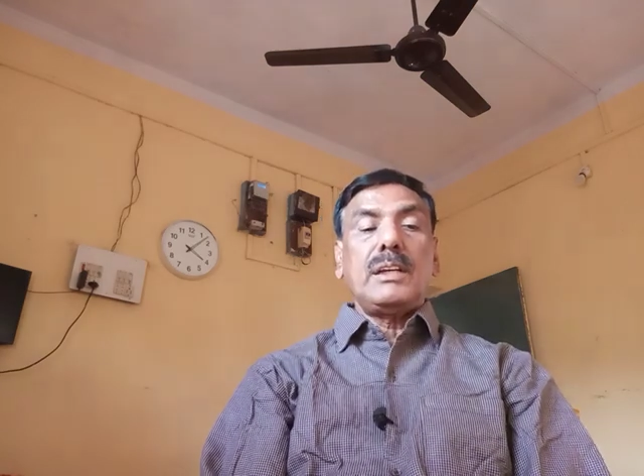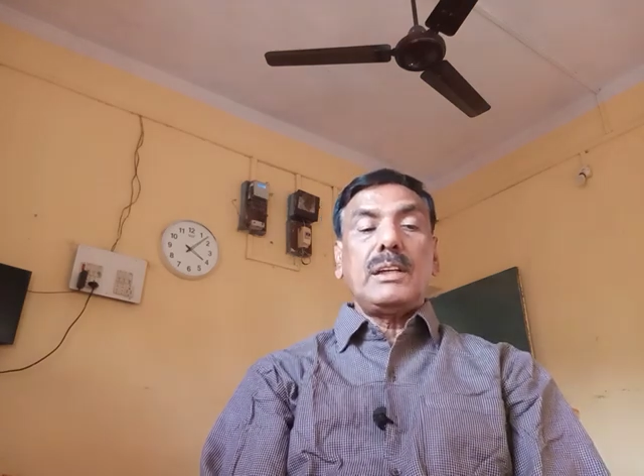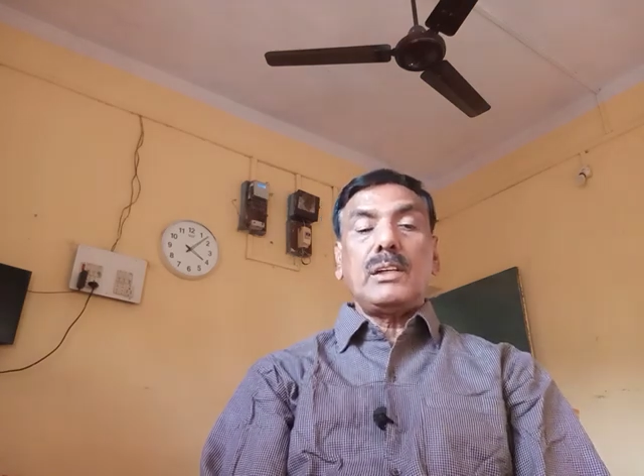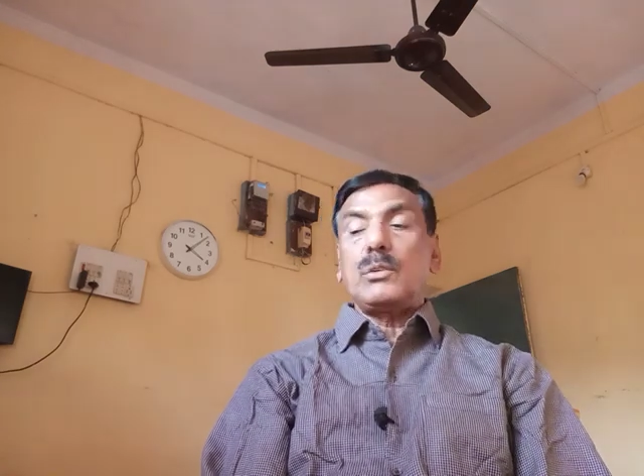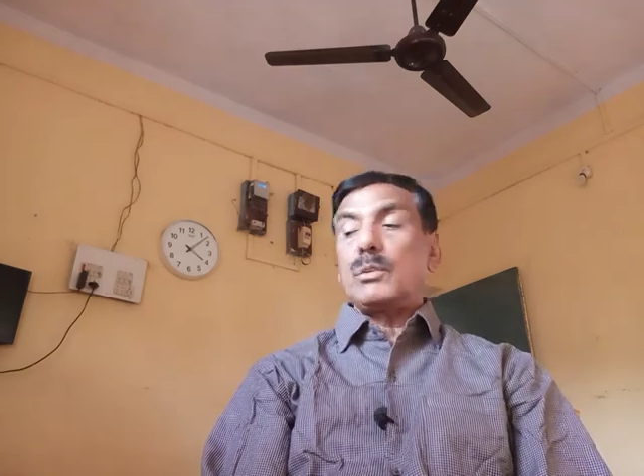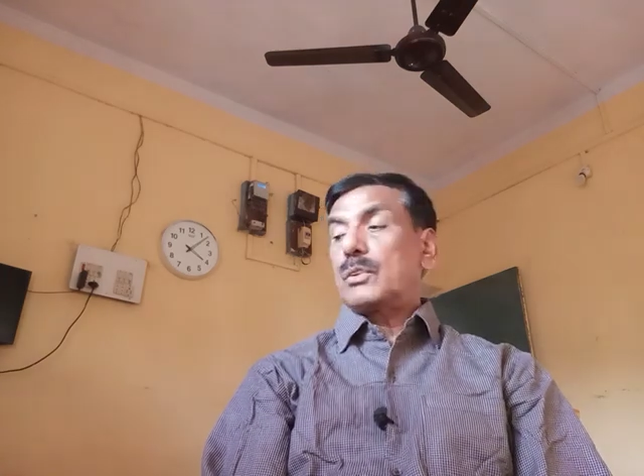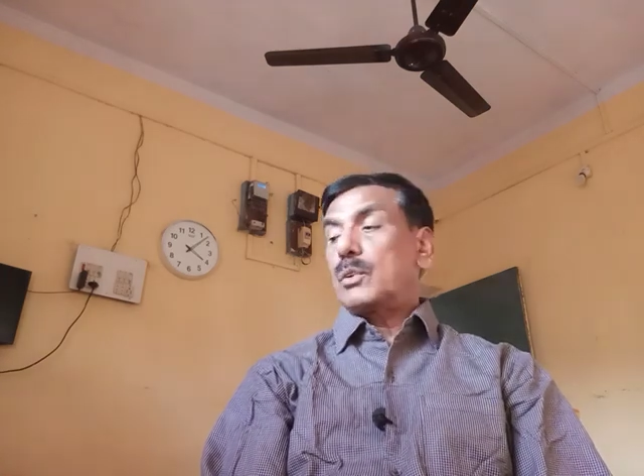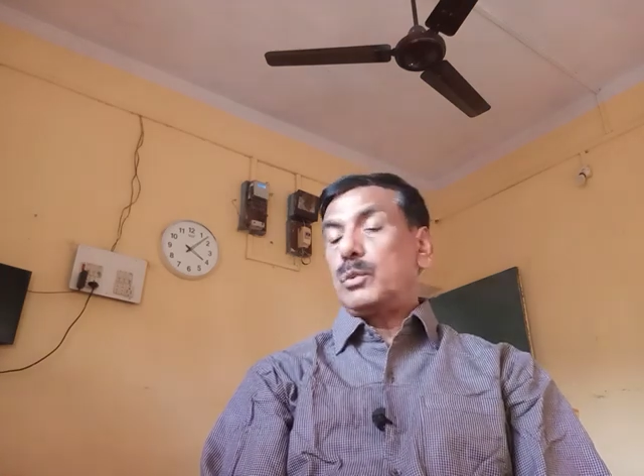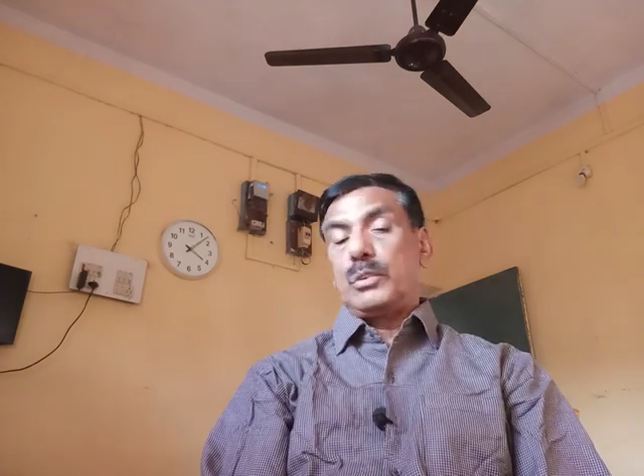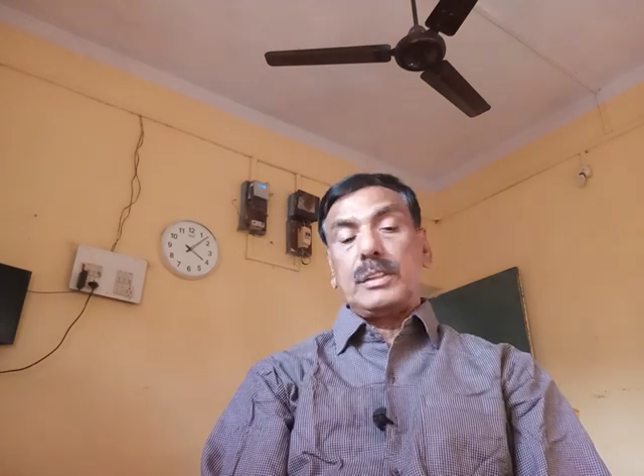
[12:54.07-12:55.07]
aqueous
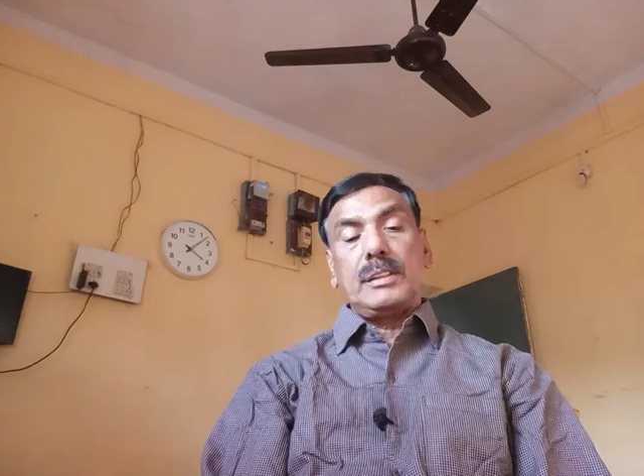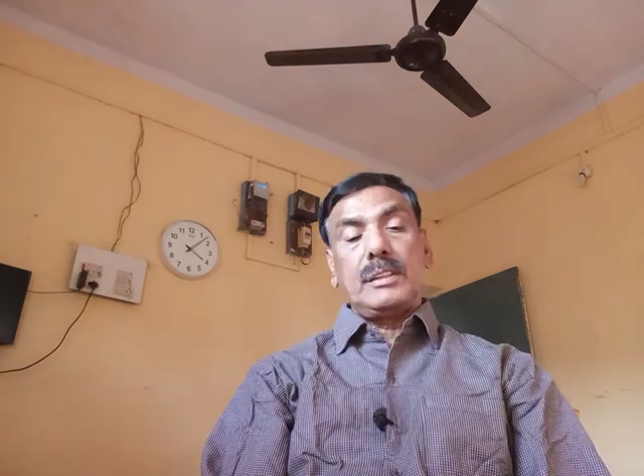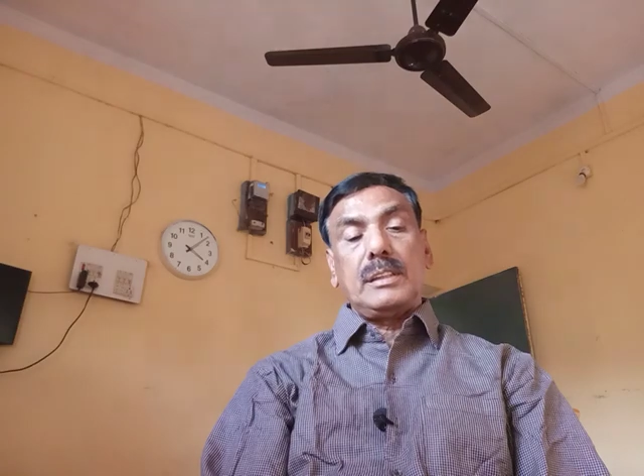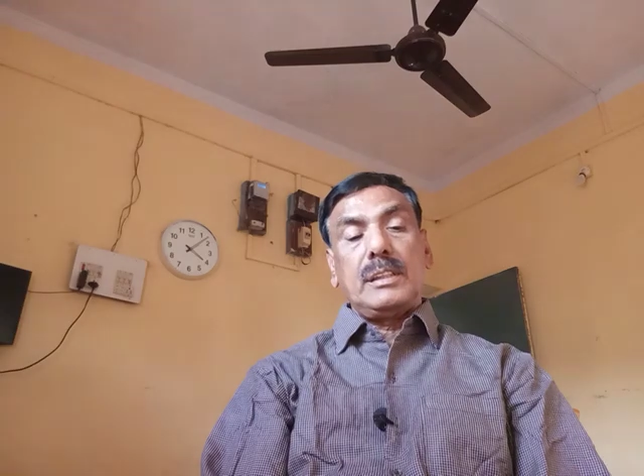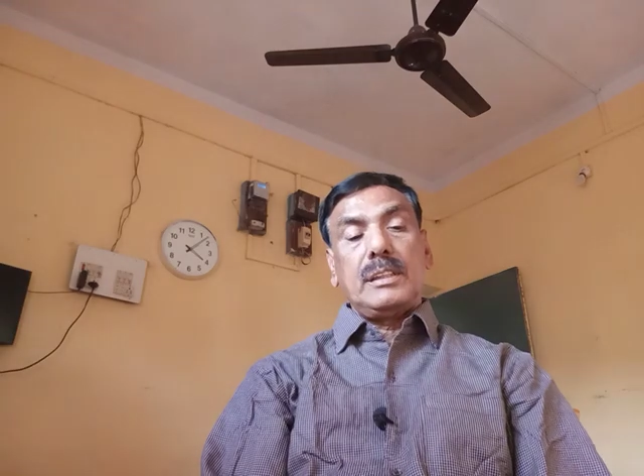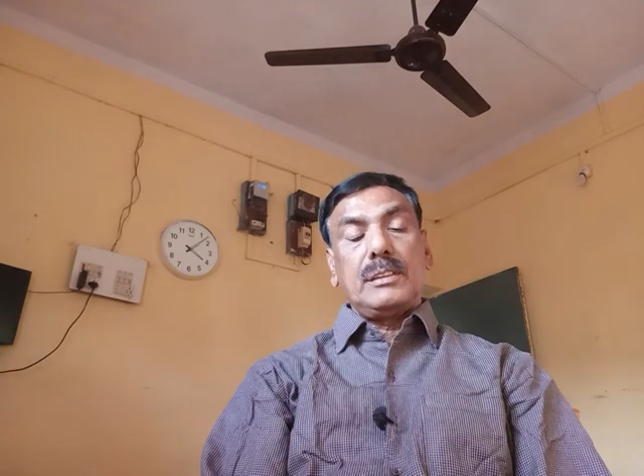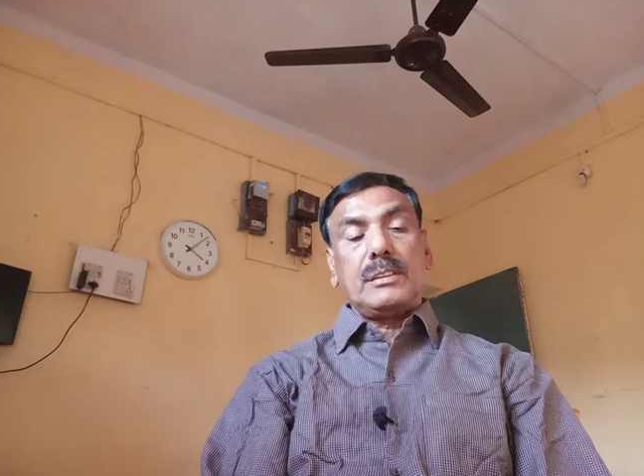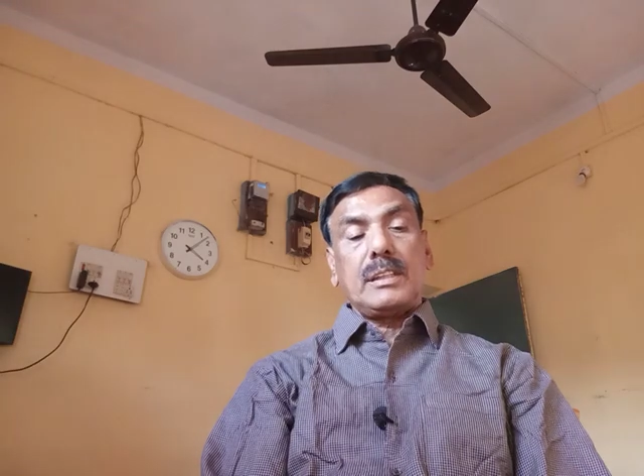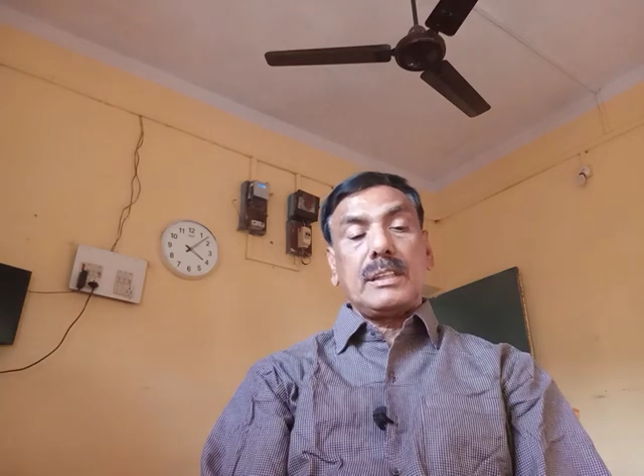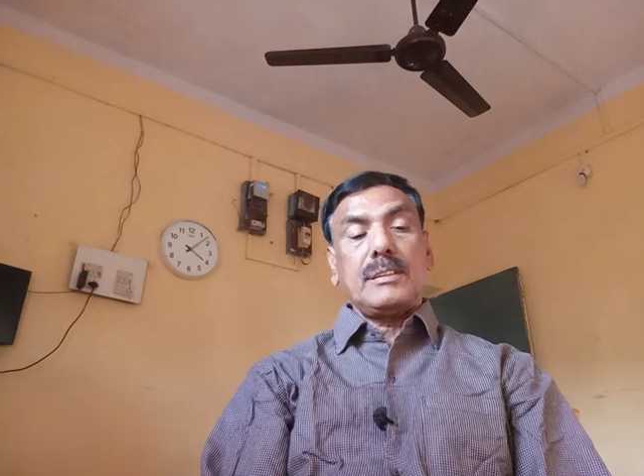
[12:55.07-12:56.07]
solution. Is
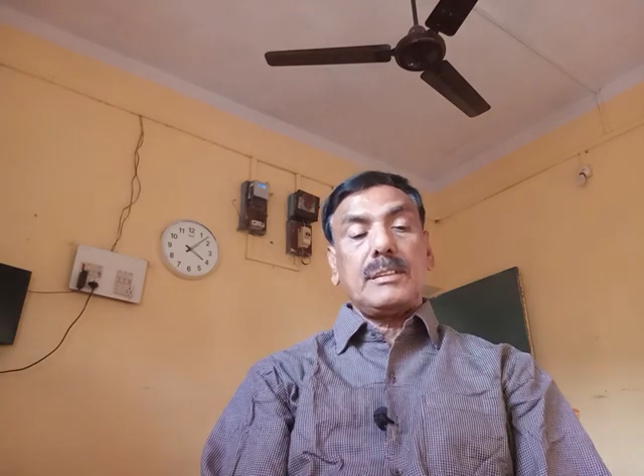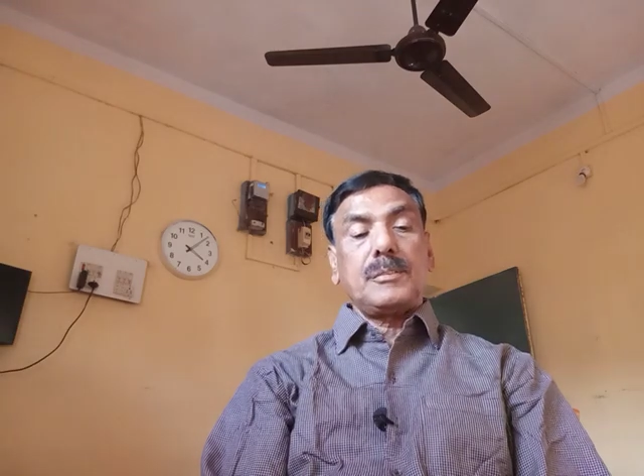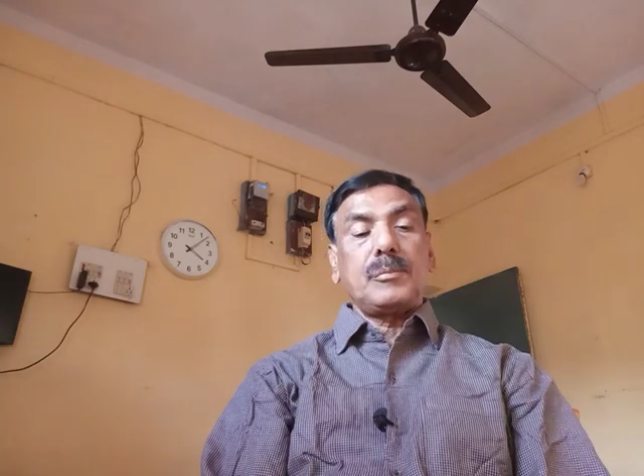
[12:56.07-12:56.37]
correct?